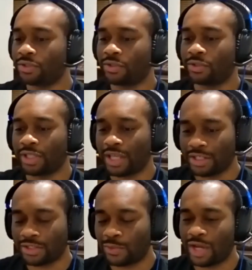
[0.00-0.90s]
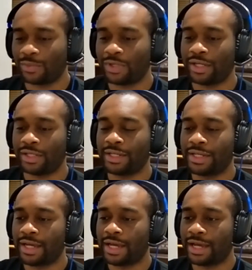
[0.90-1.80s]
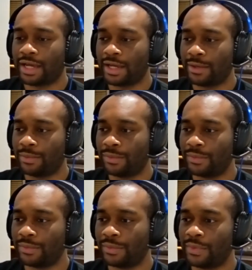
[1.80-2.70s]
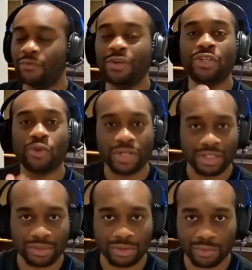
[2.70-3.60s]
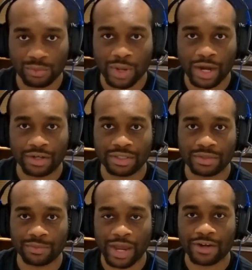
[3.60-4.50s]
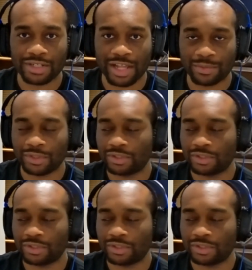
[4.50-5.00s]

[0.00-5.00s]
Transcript: so the Keystone Pipeline, um, rejoining the Paris Paris Climate